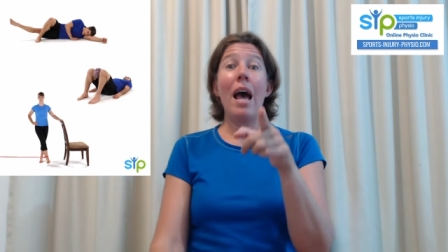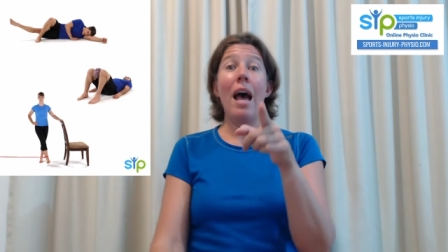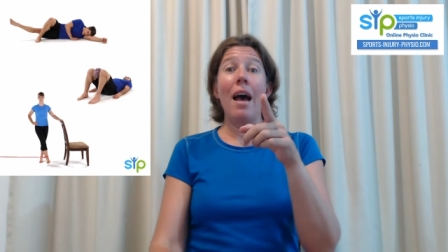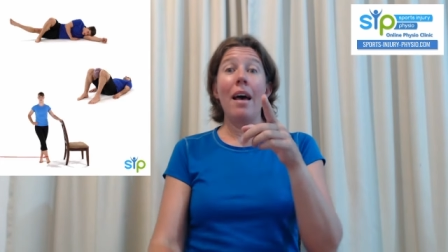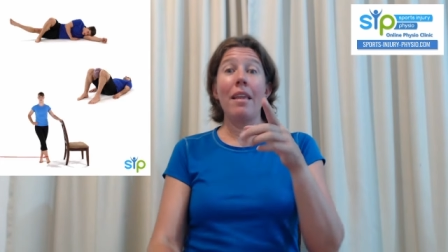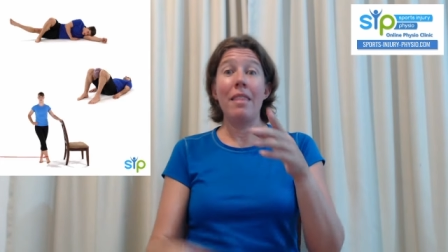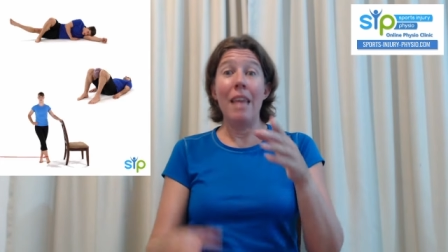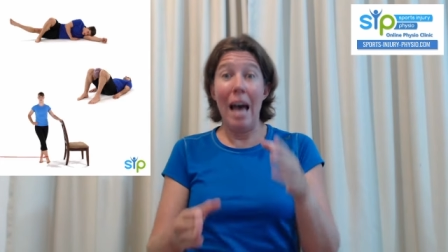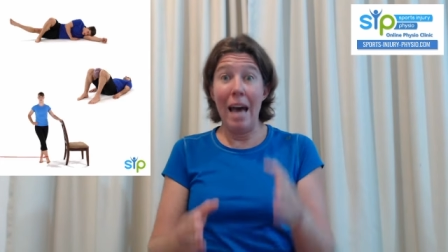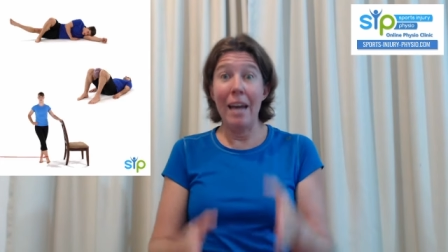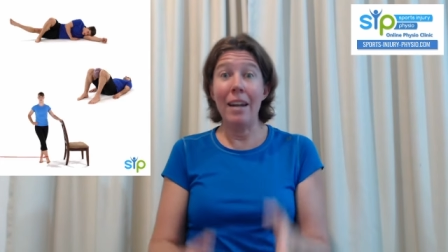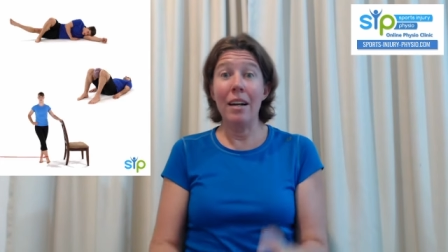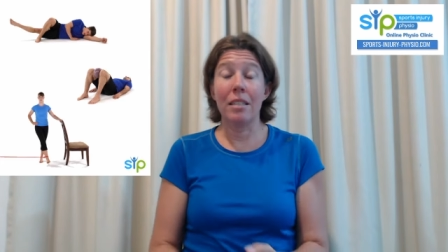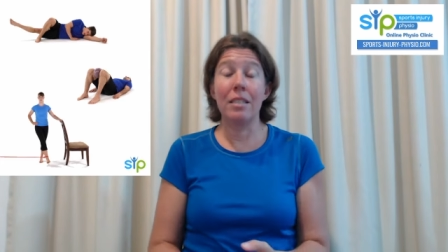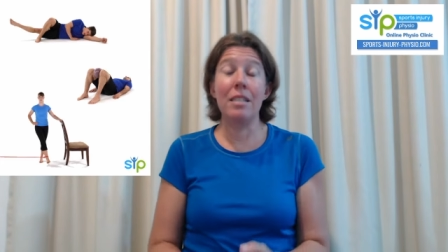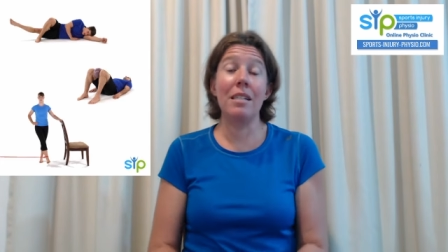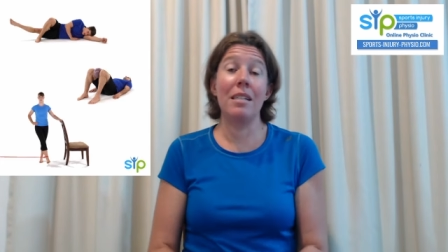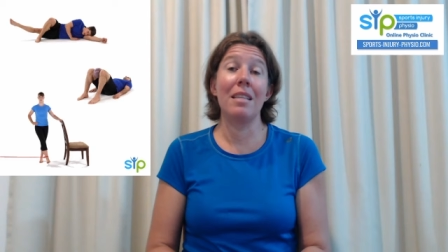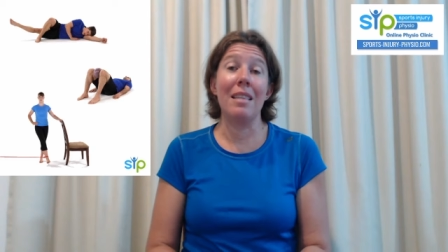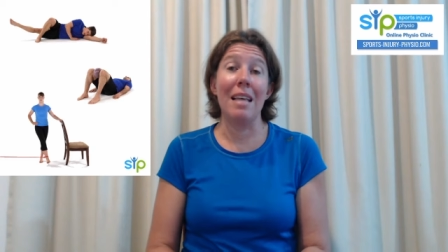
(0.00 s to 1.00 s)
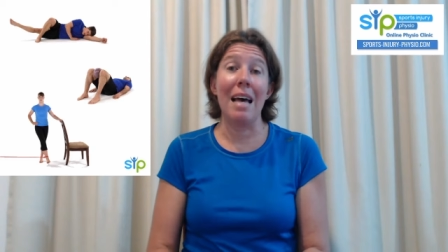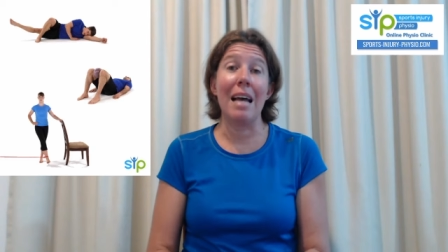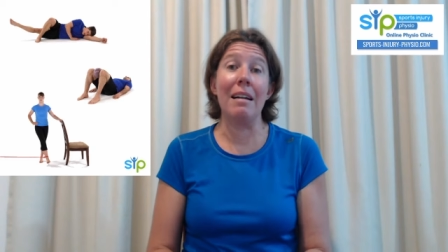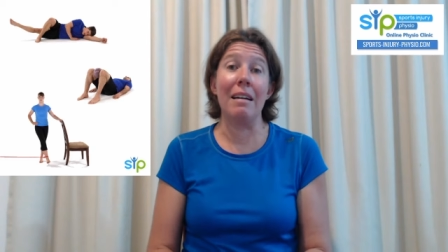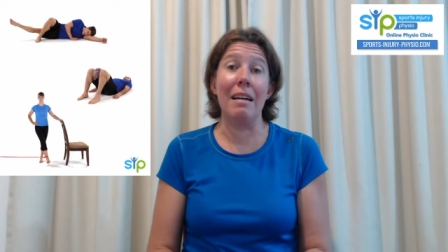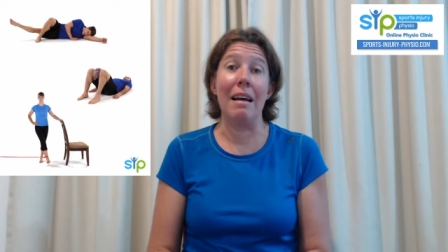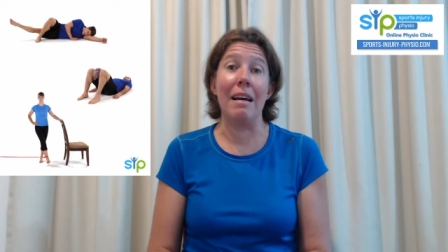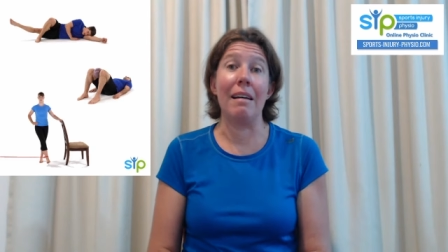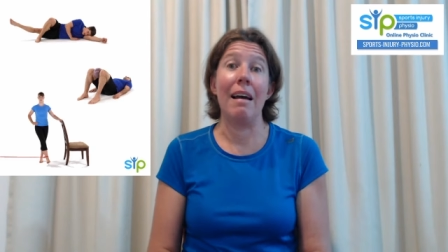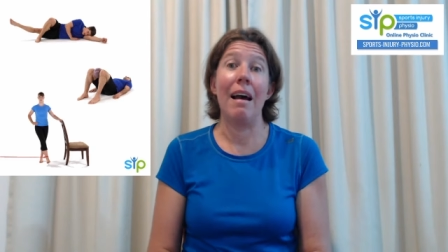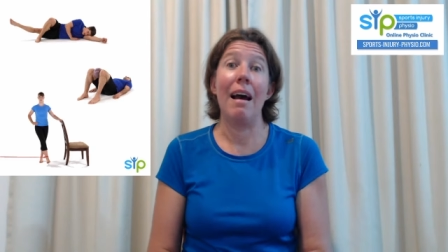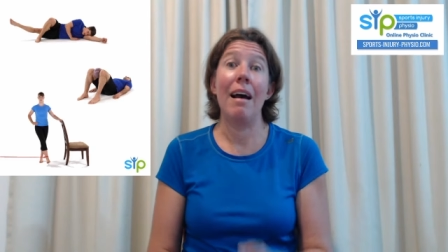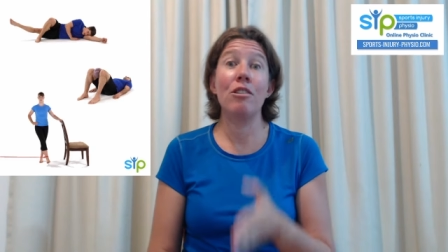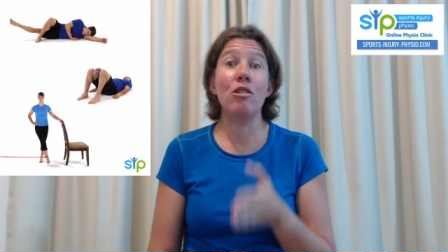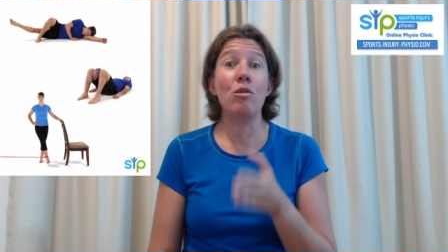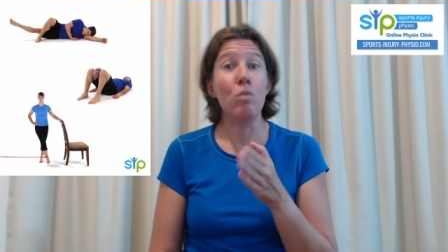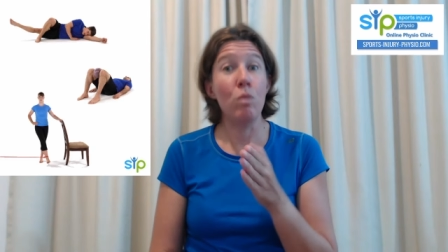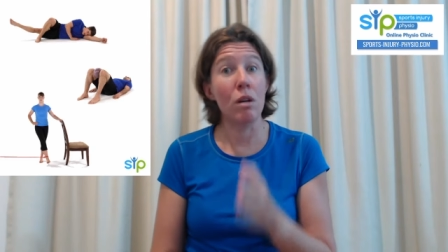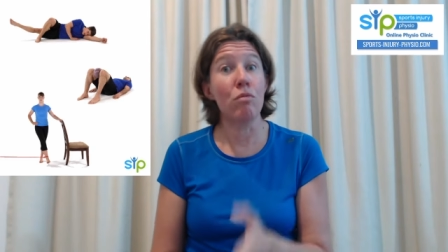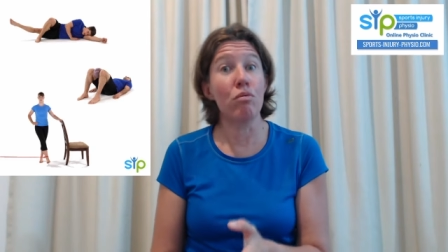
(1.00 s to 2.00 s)
the adductors in that leg has
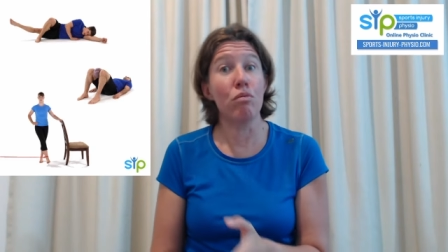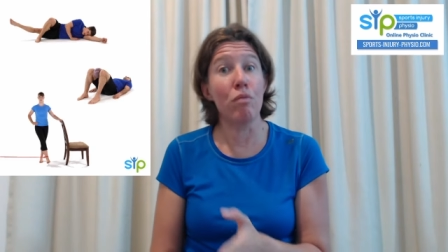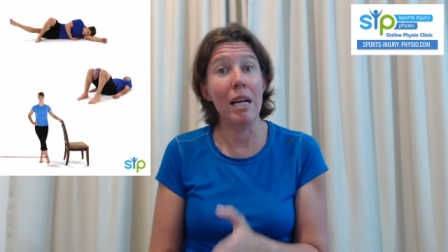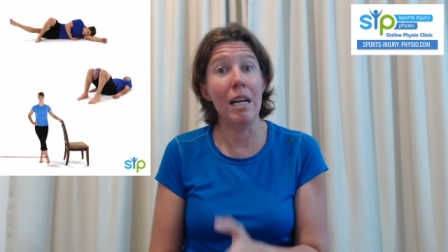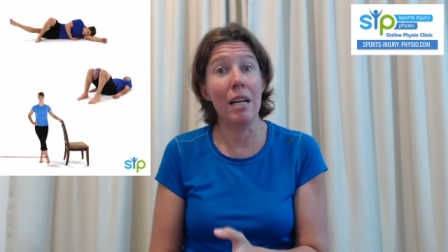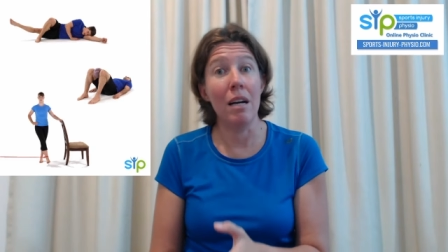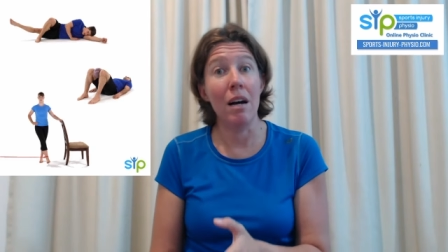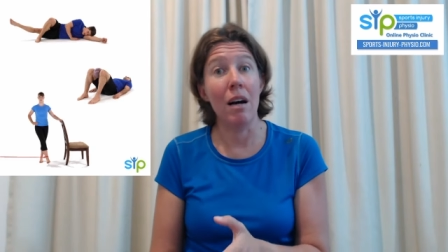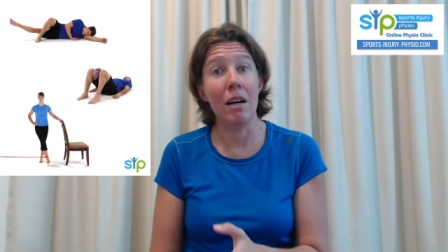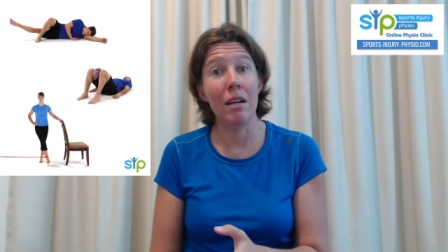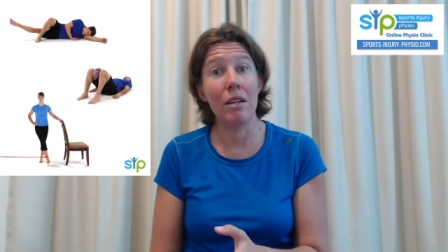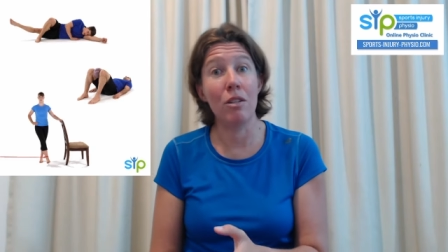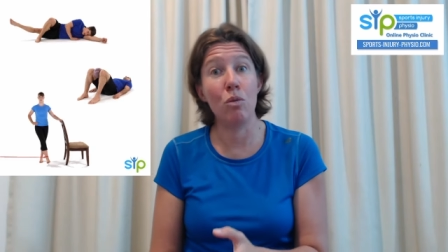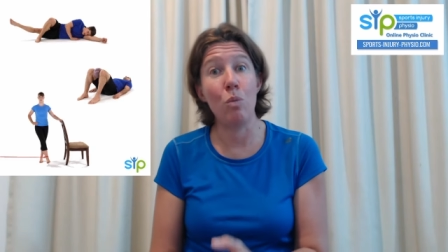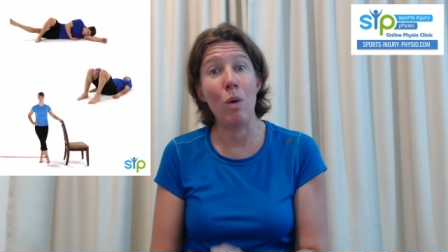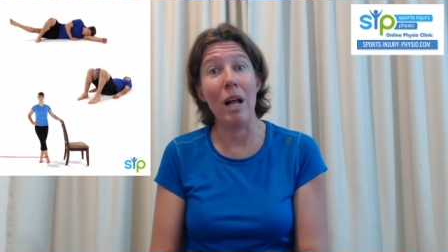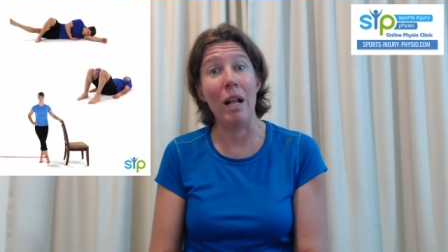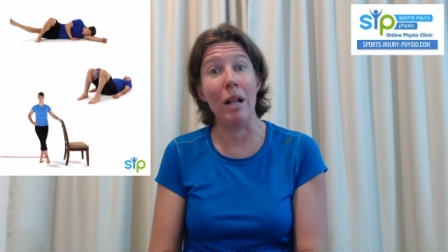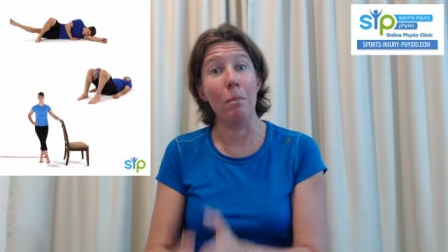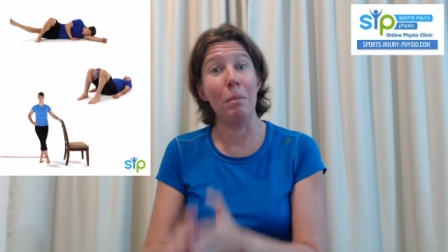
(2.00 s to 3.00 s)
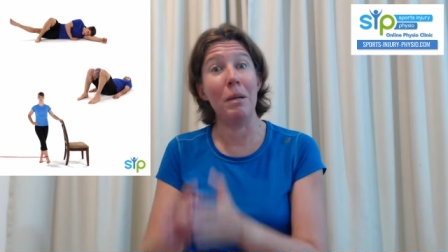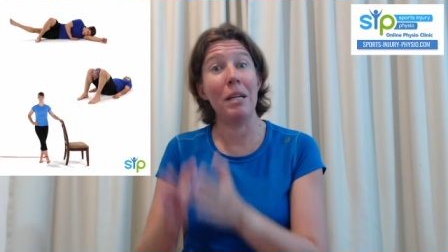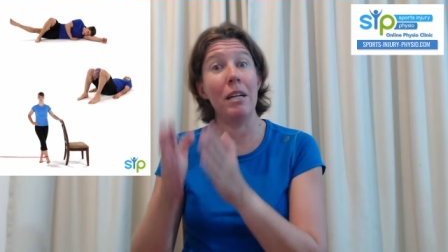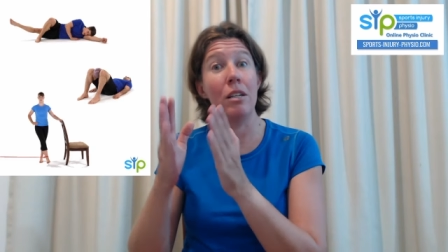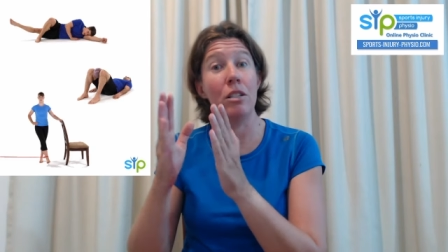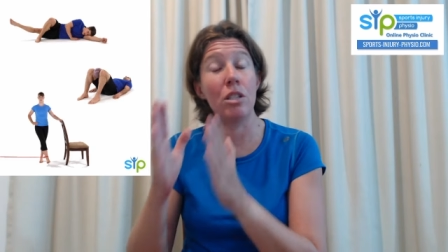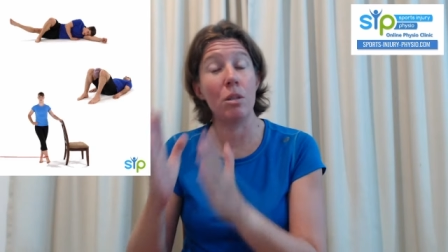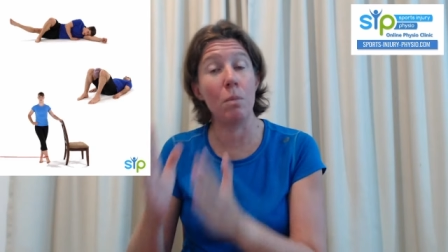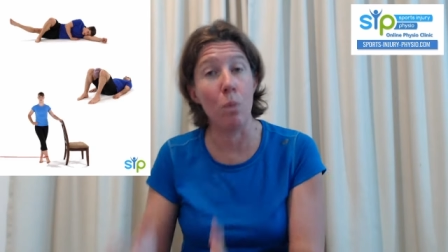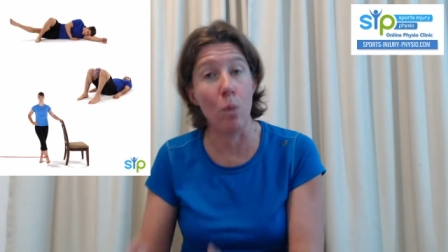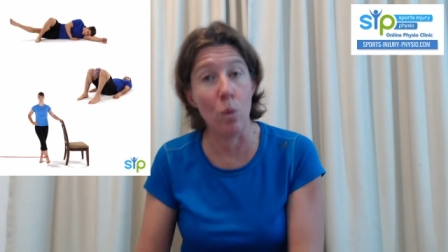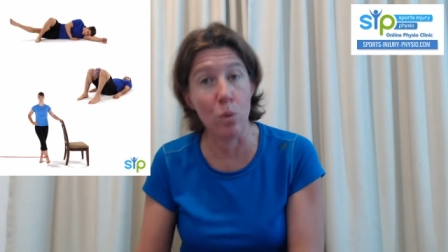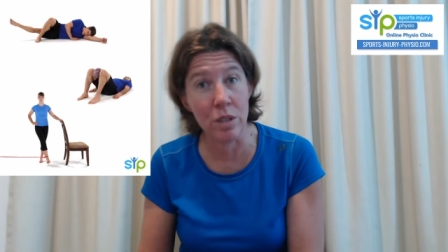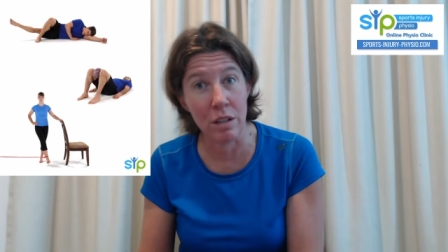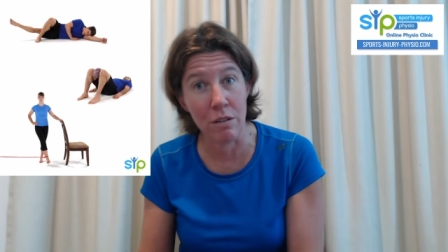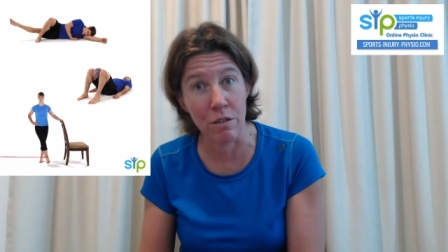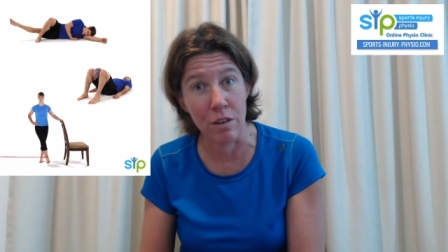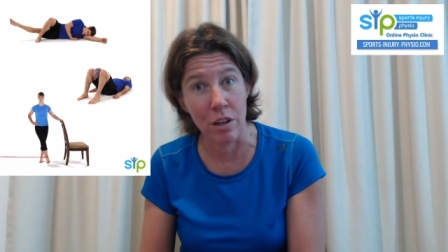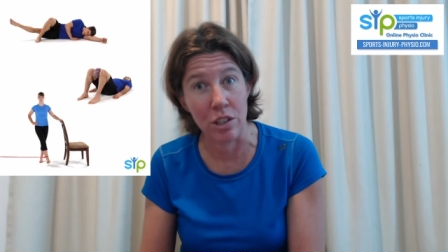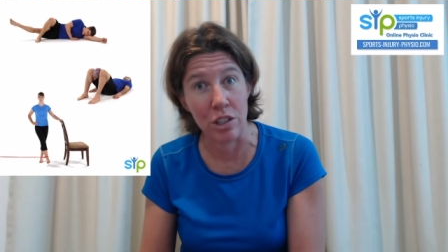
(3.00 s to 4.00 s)
to work really hard as well, but in a
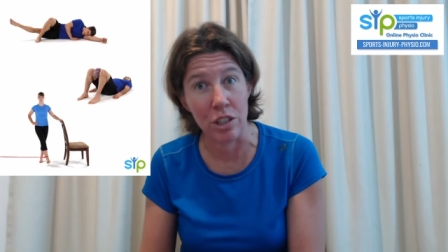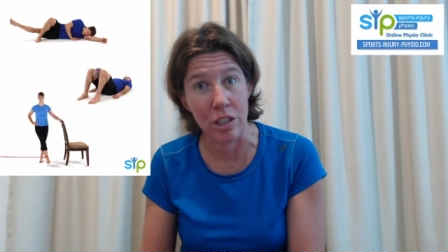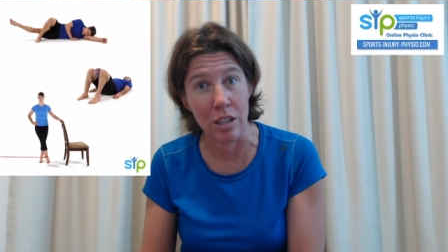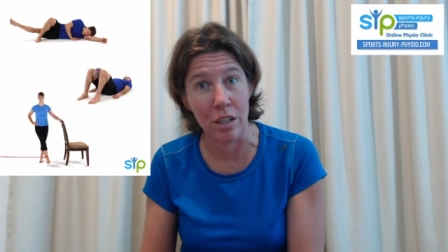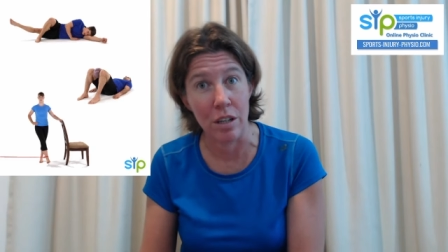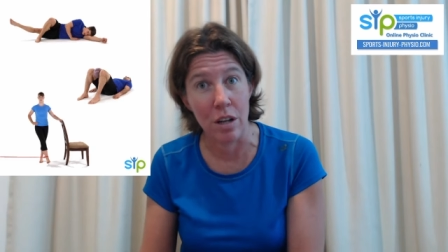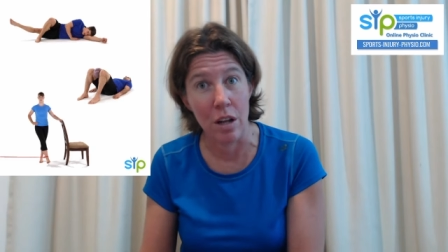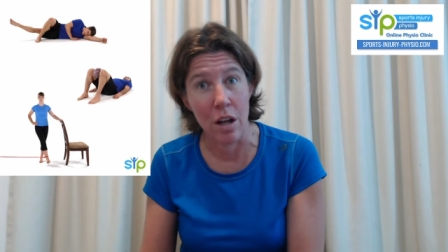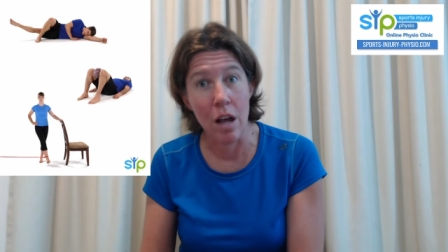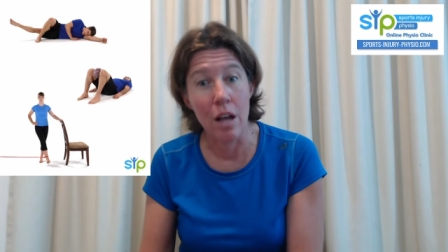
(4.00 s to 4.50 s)
supporting function.